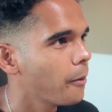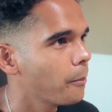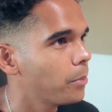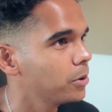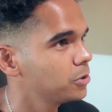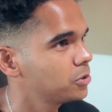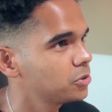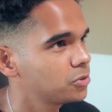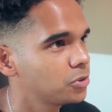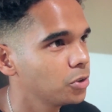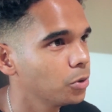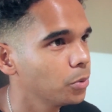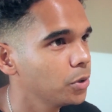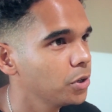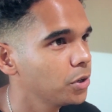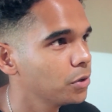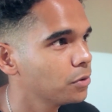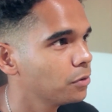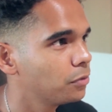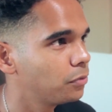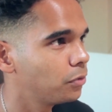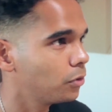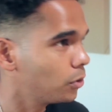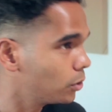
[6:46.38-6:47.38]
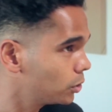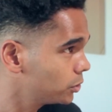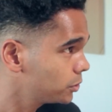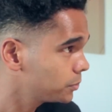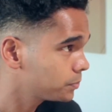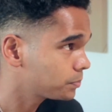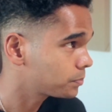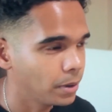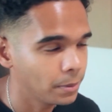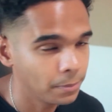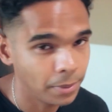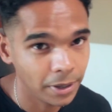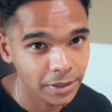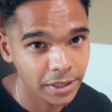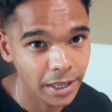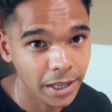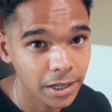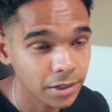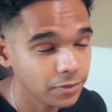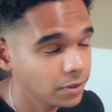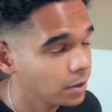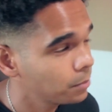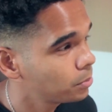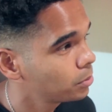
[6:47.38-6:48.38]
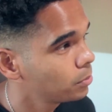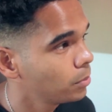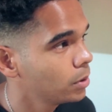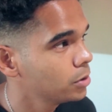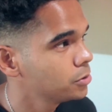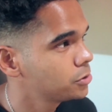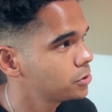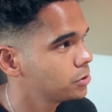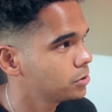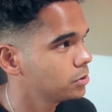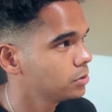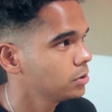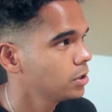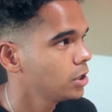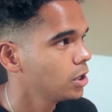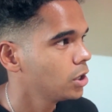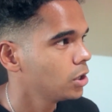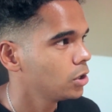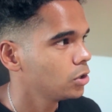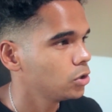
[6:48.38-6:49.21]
But just do what you can afford, and by the end of that promotion,